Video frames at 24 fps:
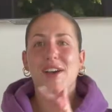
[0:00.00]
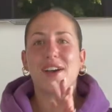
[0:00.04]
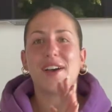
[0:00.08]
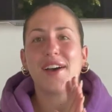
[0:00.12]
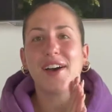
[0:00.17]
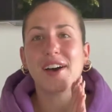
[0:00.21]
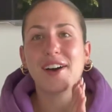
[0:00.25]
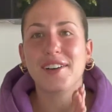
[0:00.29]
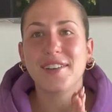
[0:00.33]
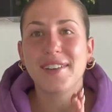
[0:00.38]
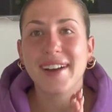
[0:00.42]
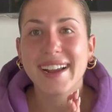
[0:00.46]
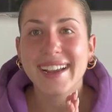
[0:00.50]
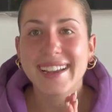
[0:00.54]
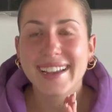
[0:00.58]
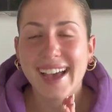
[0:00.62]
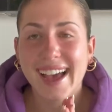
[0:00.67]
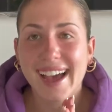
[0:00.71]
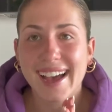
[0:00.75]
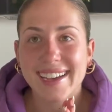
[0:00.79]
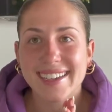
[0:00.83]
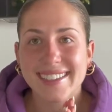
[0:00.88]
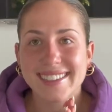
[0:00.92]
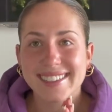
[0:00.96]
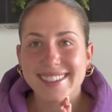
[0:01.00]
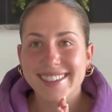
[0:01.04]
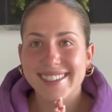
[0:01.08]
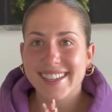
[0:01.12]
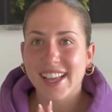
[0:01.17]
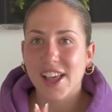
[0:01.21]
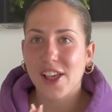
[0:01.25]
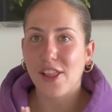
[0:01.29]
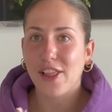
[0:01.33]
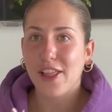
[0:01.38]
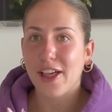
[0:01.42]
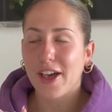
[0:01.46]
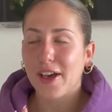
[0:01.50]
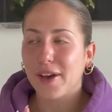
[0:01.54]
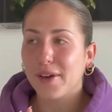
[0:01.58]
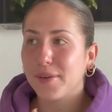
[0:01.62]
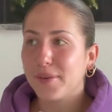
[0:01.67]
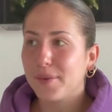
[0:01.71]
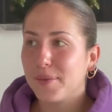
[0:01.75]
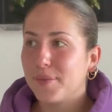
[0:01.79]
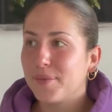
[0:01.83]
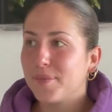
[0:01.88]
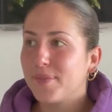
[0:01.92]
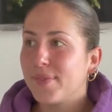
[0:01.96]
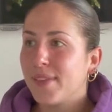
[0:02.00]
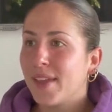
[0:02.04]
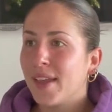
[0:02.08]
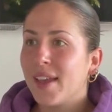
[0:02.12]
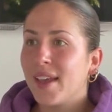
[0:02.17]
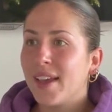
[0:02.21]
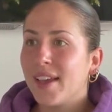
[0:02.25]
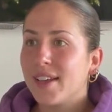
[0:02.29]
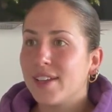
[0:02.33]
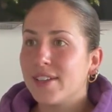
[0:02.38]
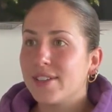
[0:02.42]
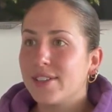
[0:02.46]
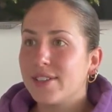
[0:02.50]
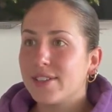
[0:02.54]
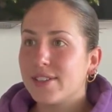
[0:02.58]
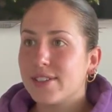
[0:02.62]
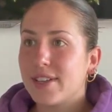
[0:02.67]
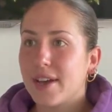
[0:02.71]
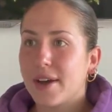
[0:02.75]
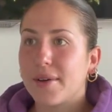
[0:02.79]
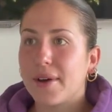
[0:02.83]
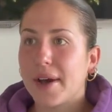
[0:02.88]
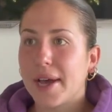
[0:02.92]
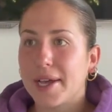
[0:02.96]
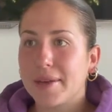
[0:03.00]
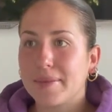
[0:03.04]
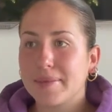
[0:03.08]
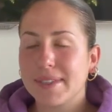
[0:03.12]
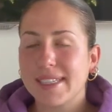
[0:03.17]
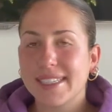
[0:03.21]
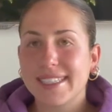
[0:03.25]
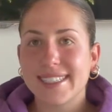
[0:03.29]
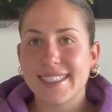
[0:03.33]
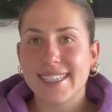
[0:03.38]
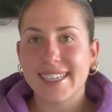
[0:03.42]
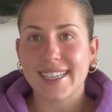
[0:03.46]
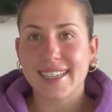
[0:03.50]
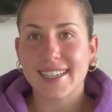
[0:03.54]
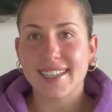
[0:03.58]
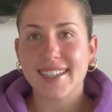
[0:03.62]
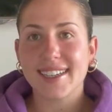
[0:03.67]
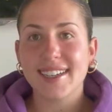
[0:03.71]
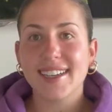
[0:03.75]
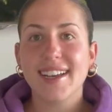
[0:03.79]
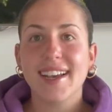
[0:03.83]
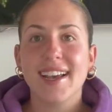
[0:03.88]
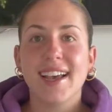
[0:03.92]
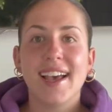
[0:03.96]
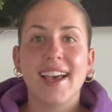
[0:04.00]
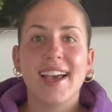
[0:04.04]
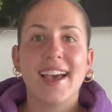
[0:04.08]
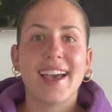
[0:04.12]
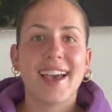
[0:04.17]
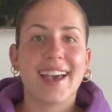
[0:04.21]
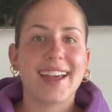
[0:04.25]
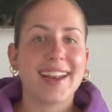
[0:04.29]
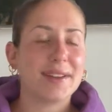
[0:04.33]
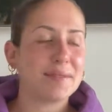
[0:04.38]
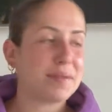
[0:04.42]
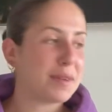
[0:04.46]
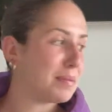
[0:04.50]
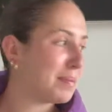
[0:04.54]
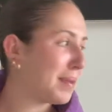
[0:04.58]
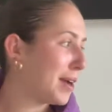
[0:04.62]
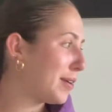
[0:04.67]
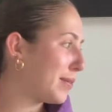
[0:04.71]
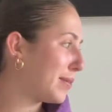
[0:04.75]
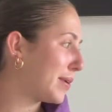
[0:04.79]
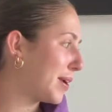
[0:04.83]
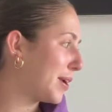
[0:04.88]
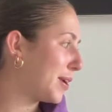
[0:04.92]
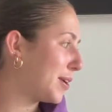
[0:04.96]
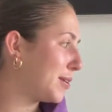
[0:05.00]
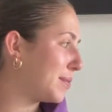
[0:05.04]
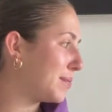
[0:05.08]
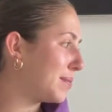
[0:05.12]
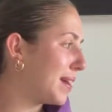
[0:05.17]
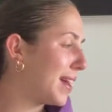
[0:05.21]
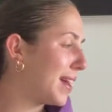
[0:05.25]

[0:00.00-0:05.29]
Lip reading: All right, guys, hello. So I am clean and I'm in my room